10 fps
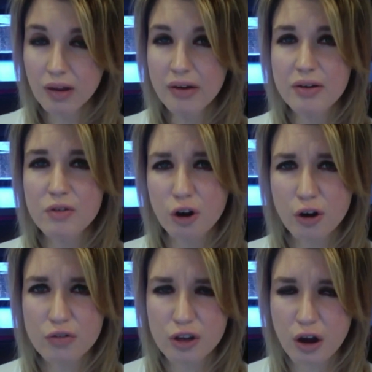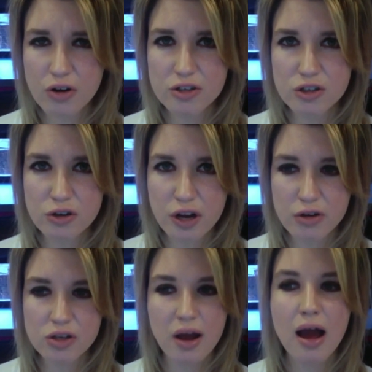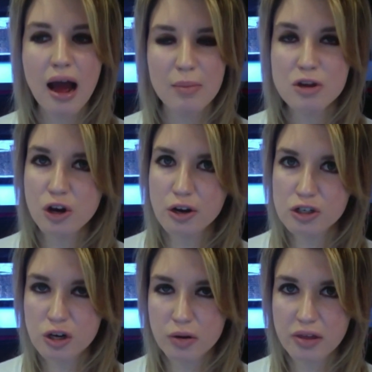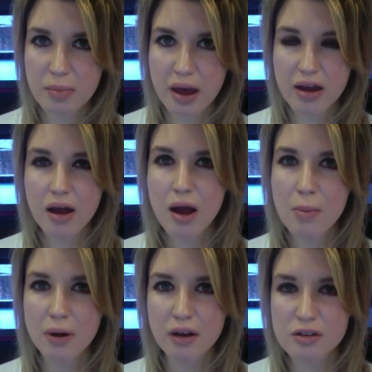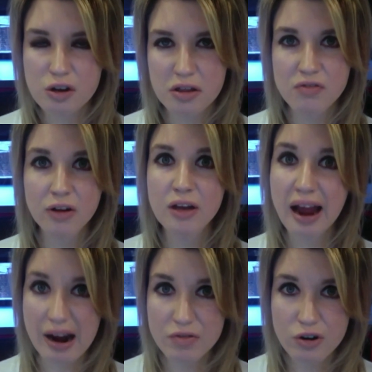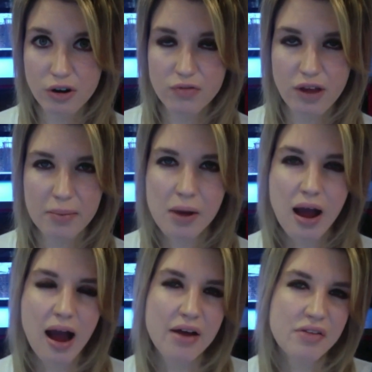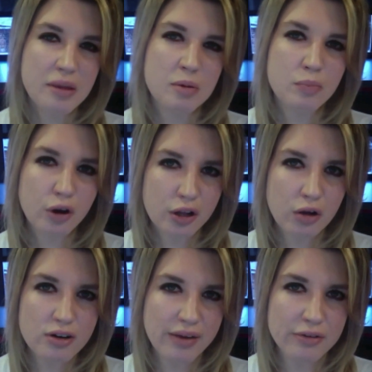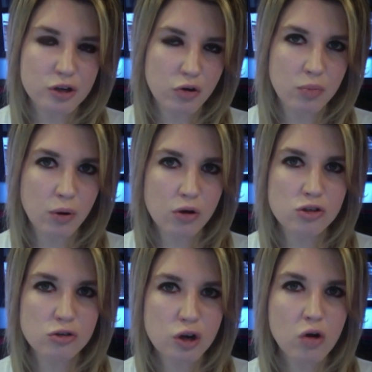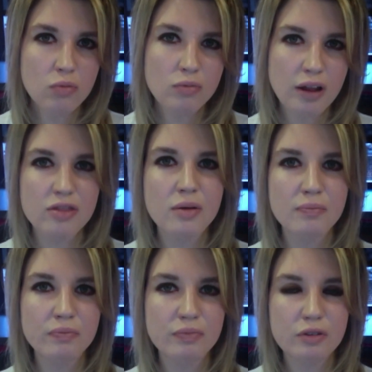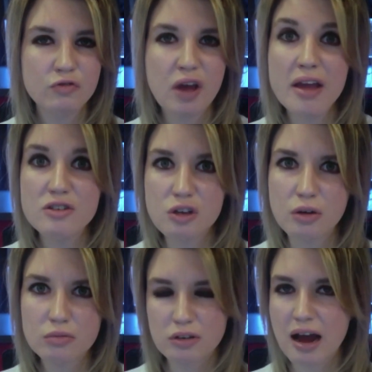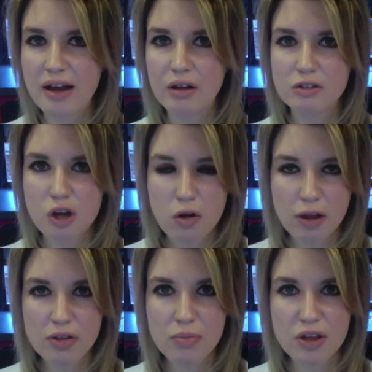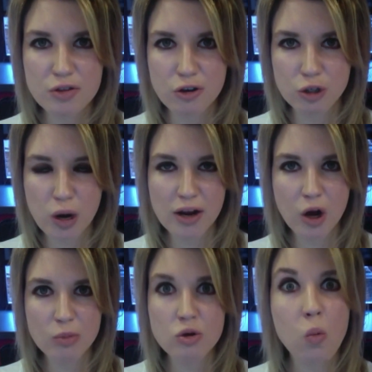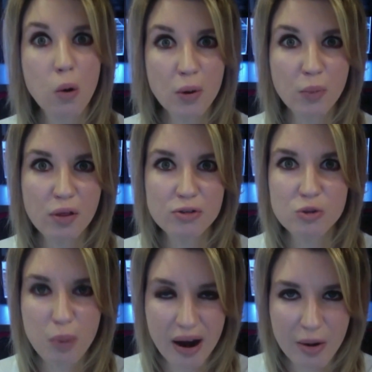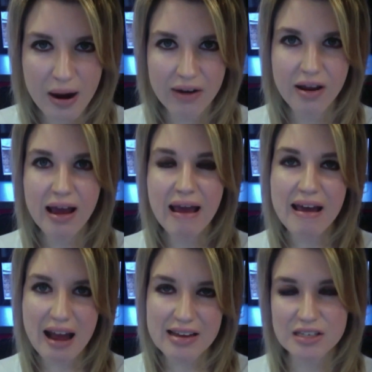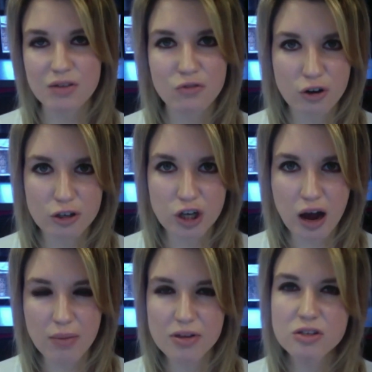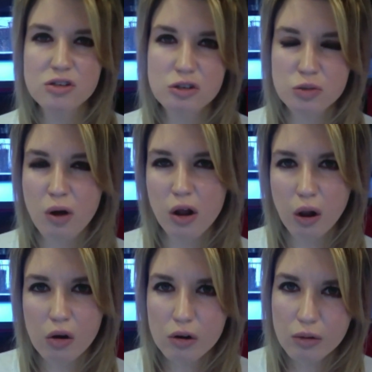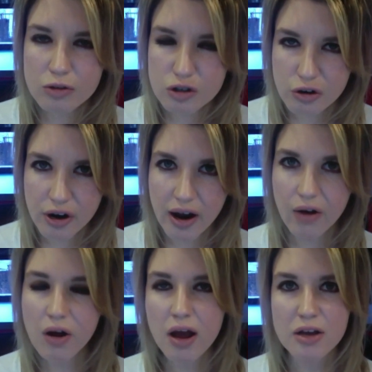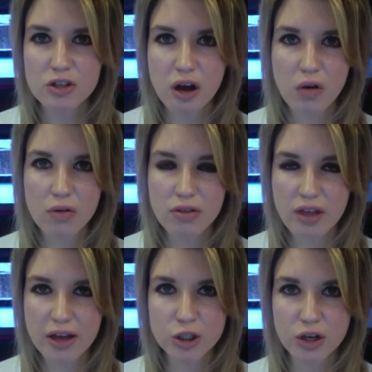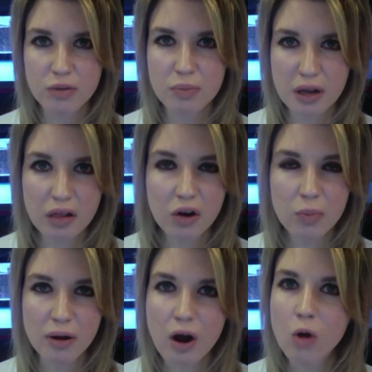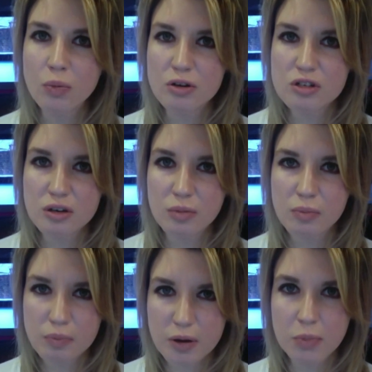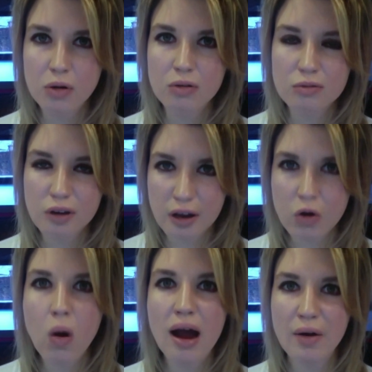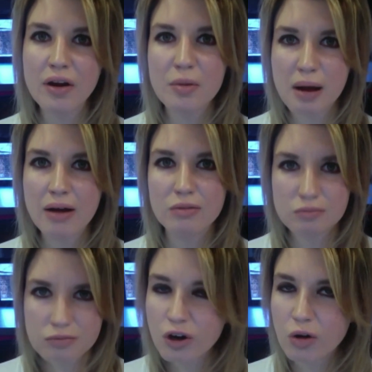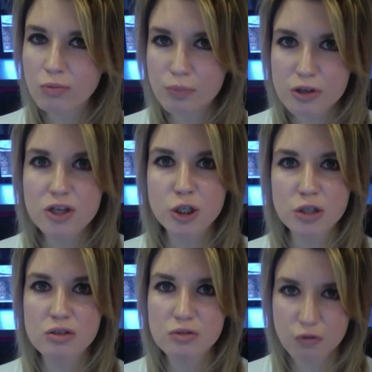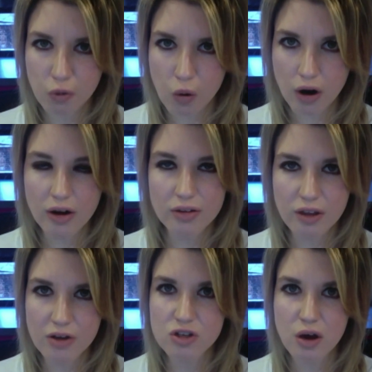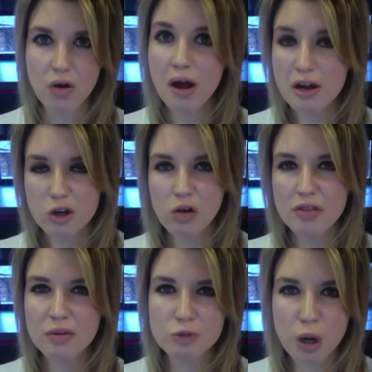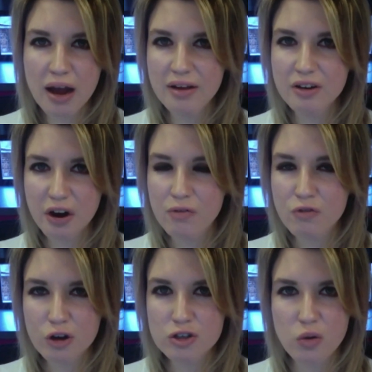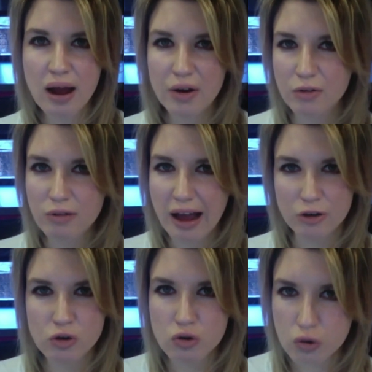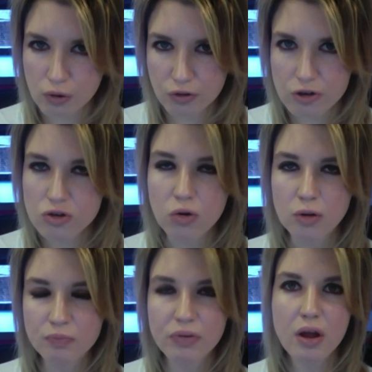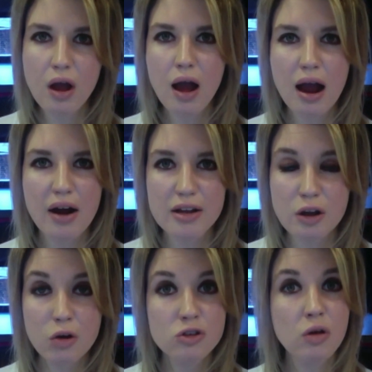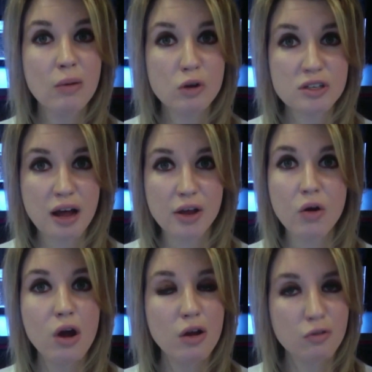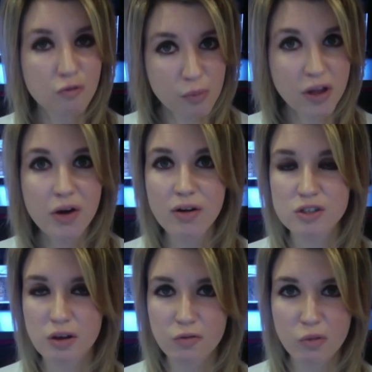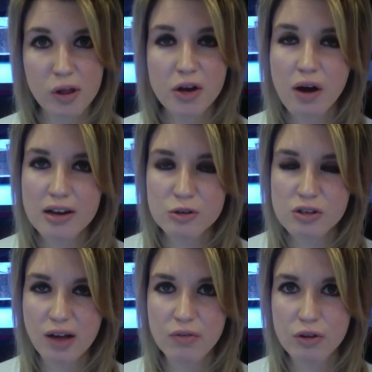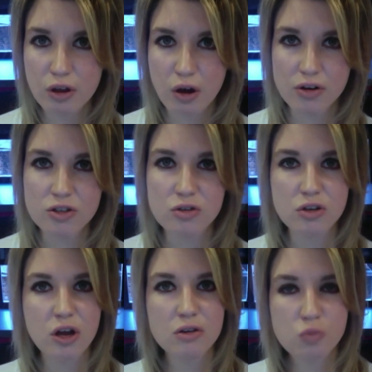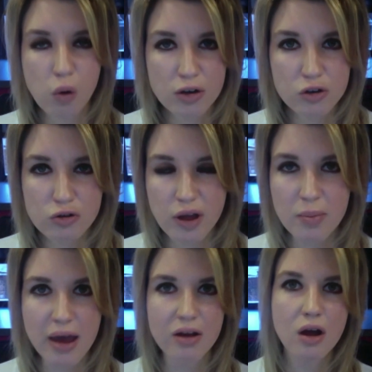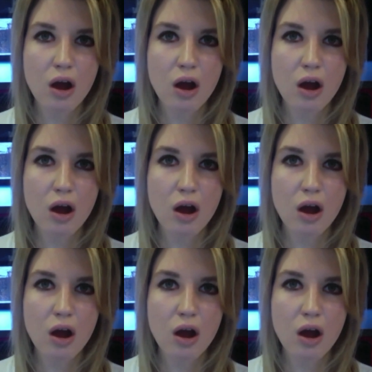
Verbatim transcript: I've never heard of Quixote Studios. I'd be curious to know what they make, but considering the fact I haven't heard of them, I think they'd be pretty low down the totem pole, so don't let them phase you, Niall. Don't let them think that you're trying to go up to Warner Brothers or Paramount and asking for a job. This is a small local studio, so they should be a little bit open to people inquiring about, you know, positions for work. So don't let them try and, you know, freeze you out or act too cool for school. All right, and also I would tell you, familiarize yourself with Quixote Studios. What do they make?